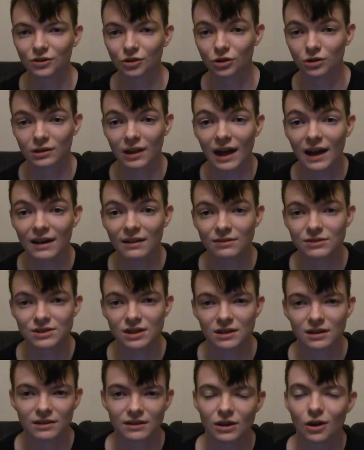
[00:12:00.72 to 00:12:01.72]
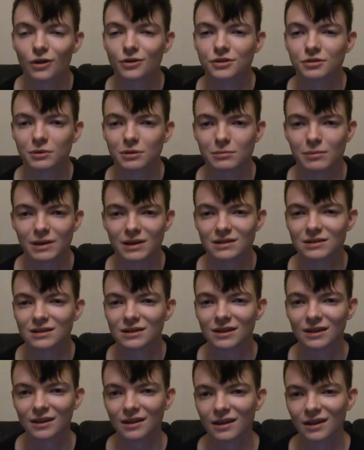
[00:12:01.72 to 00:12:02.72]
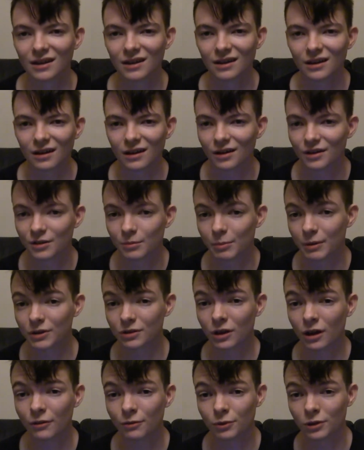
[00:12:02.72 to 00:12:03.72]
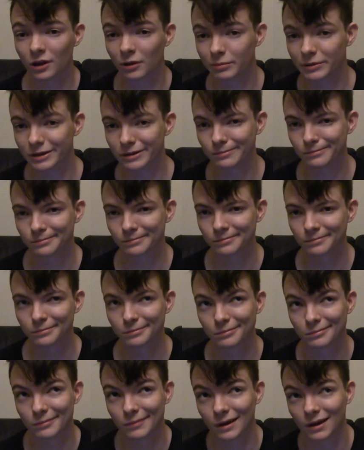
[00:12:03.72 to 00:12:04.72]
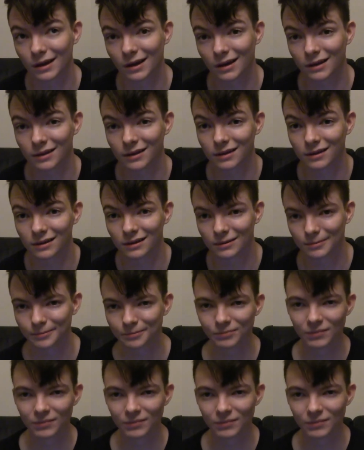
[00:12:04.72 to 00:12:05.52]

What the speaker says: in our lives and in the art that we make, the better off we'll all be, I think.